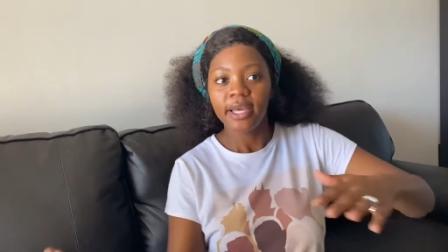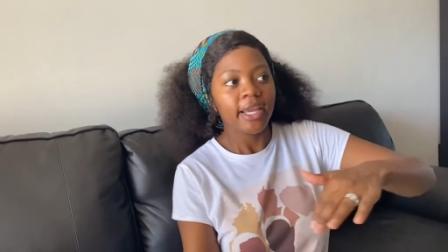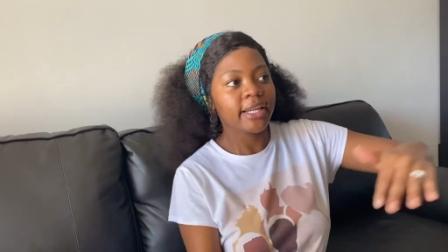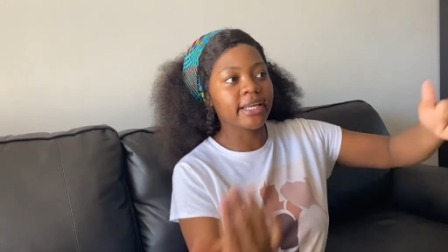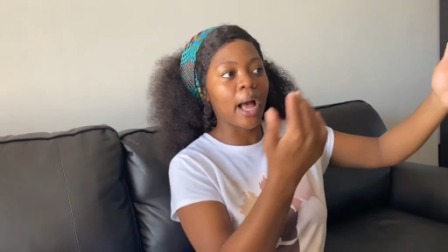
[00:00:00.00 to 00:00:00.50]

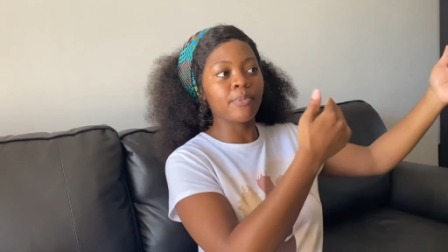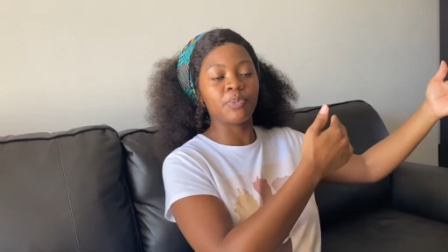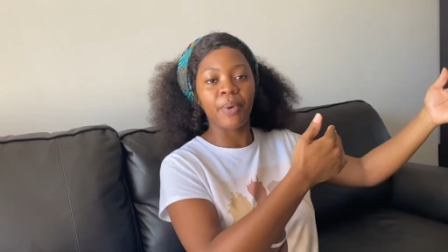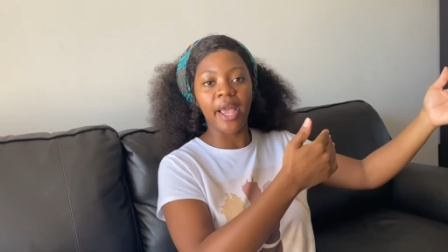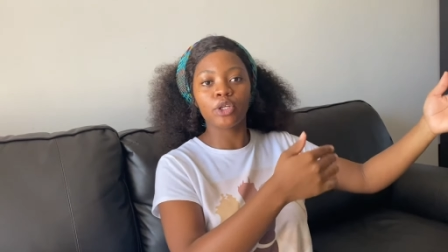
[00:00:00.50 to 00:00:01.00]
it comes
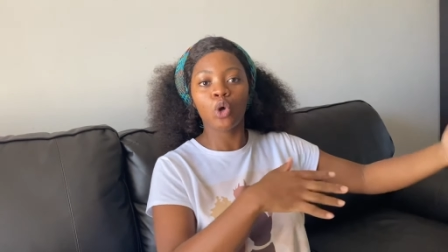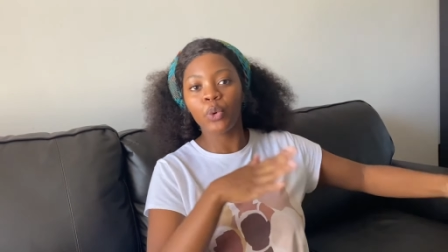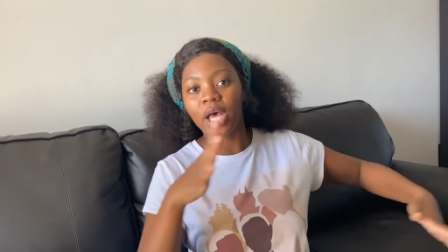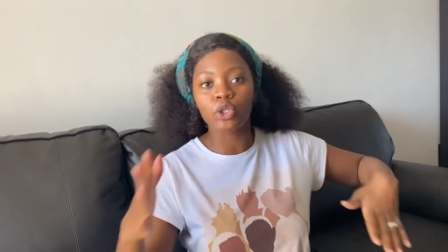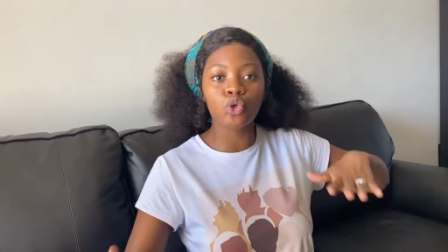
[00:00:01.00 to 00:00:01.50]
back, so
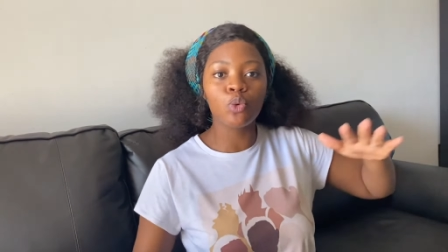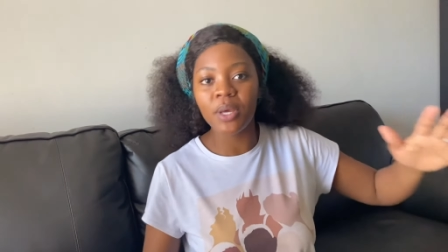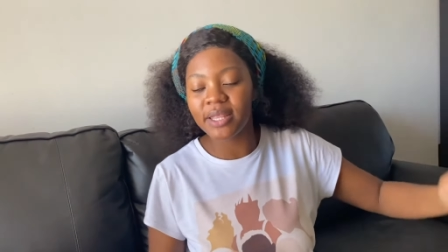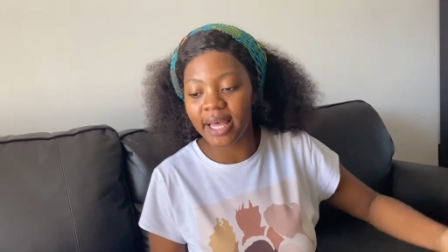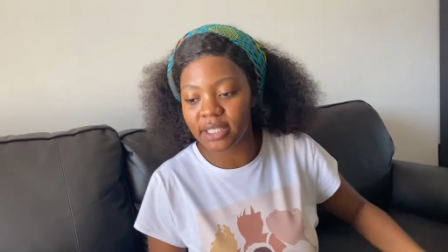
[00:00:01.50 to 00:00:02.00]
we're
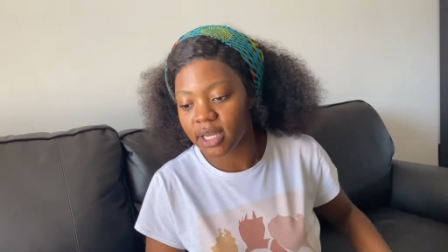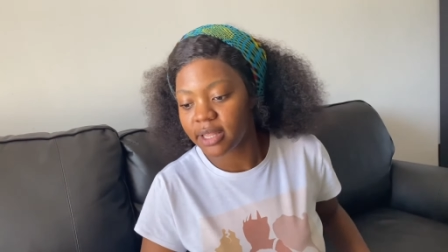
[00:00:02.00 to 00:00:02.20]
assuming that